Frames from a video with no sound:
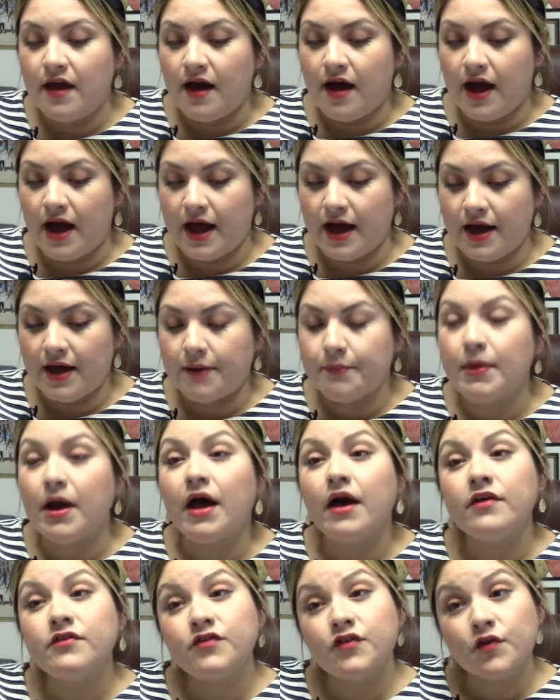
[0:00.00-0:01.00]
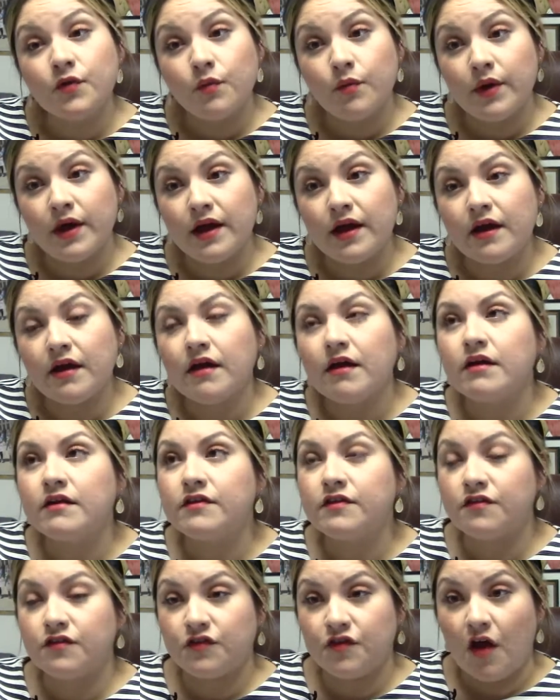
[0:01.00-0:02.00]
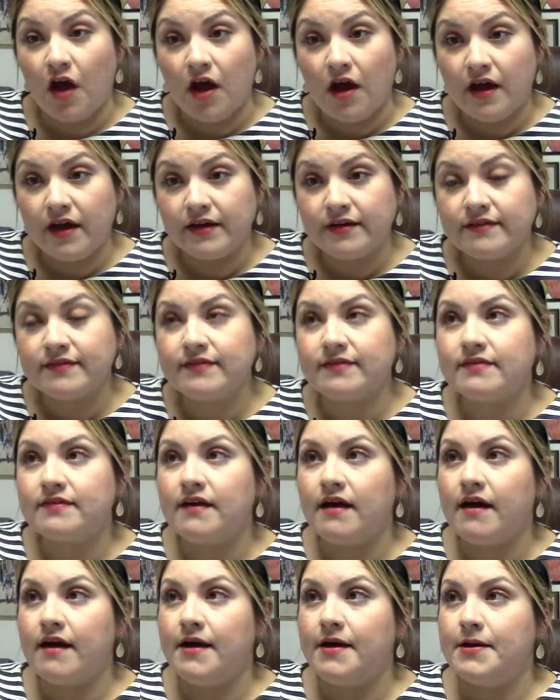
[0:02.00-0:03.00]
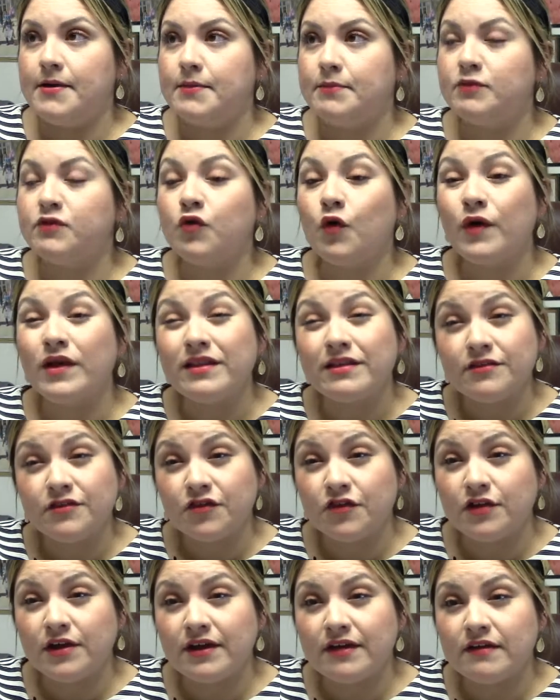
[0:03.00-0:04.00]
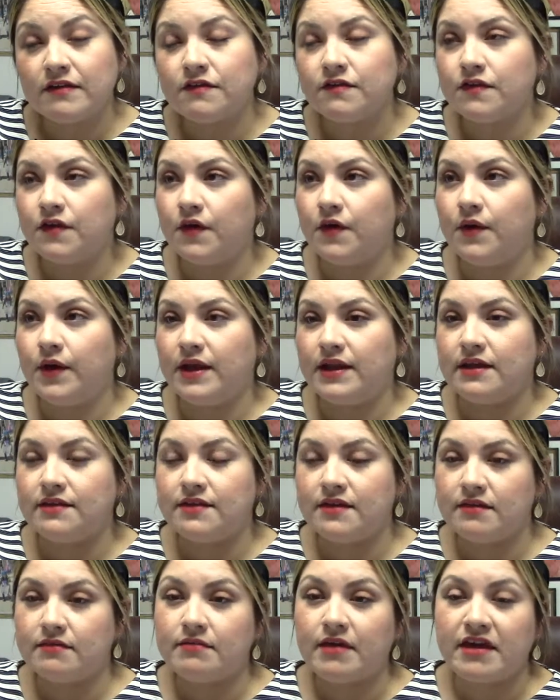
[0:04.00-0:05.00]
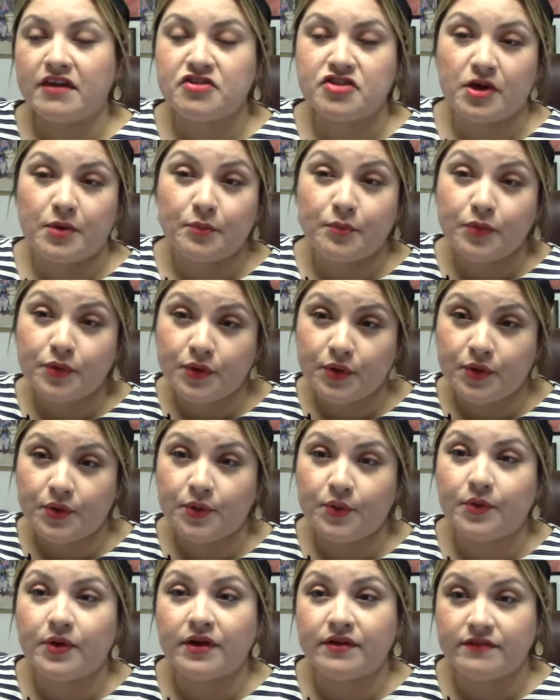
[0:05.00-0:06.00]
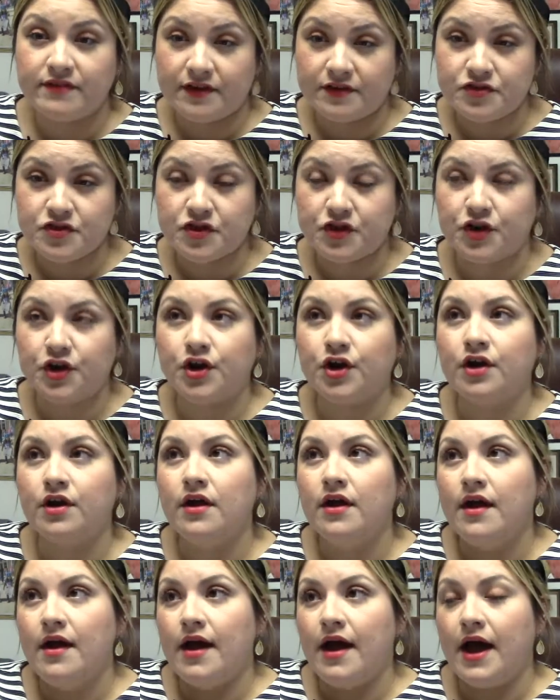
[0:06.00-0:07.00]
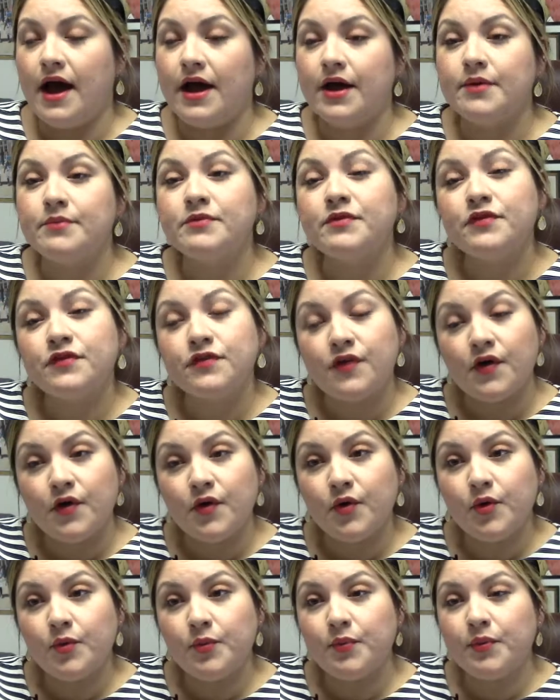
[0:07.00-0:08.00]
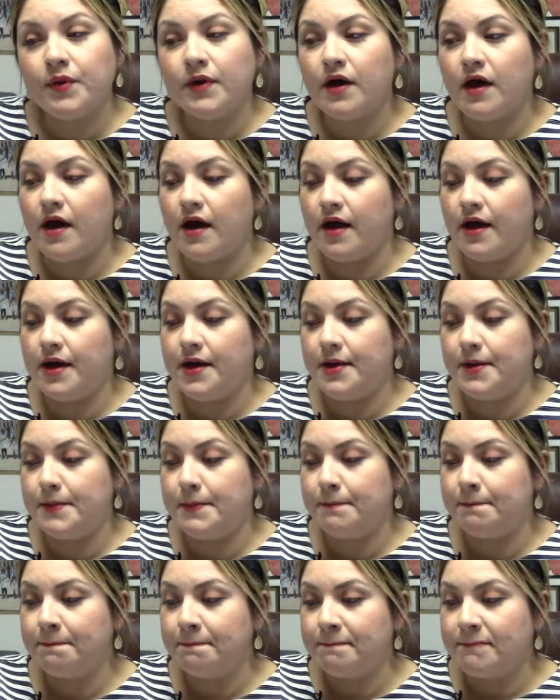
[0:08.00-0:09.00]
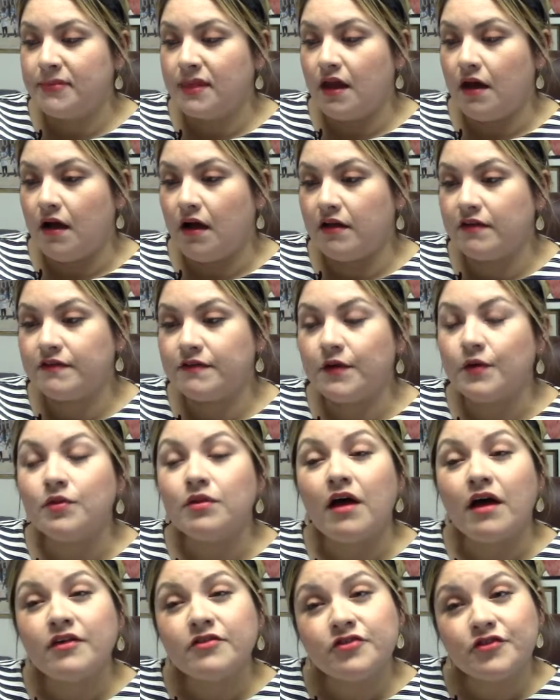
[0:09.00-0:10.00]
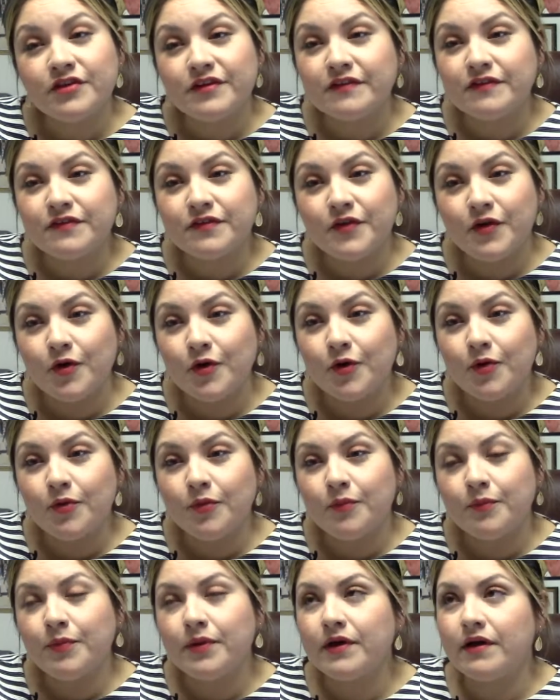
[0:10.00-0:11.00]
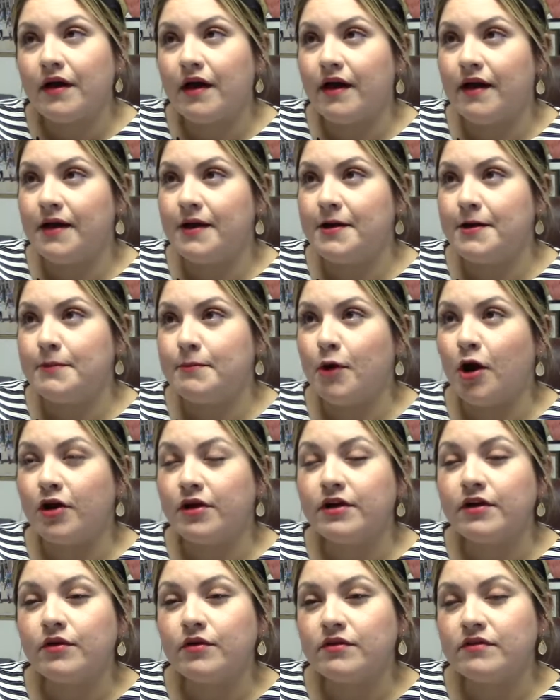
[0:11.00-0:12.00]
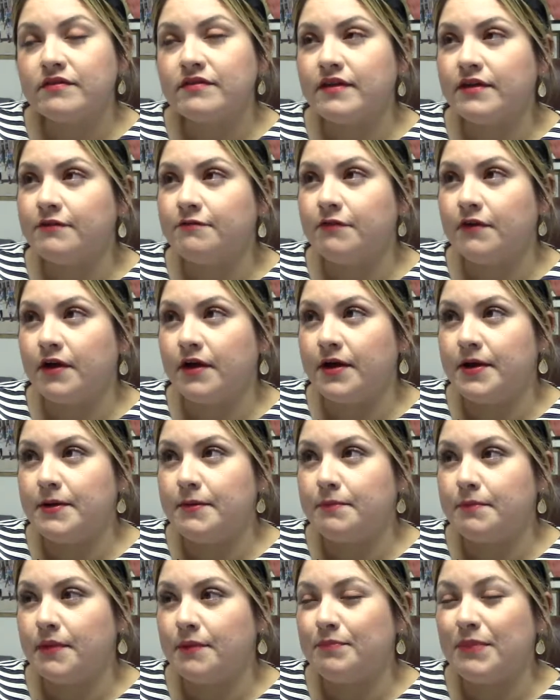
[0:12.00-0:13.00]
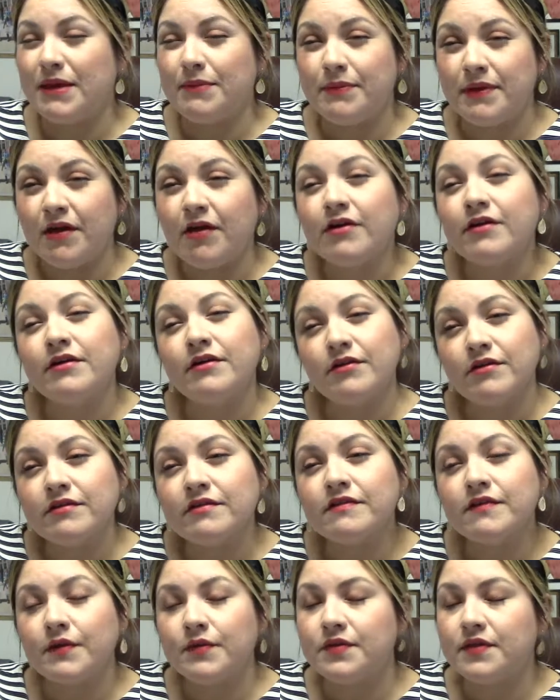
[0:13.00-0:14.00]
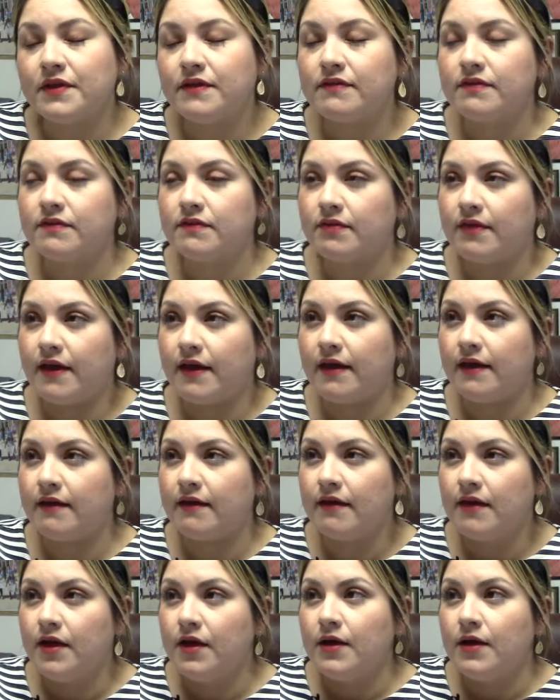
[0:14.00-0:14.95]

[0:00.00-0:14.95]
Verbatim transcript: um, underwear, socks, um, toiletries, so anything like shampoo, conditioner, um, soap, also laundry soap, articles of baby articles, so things like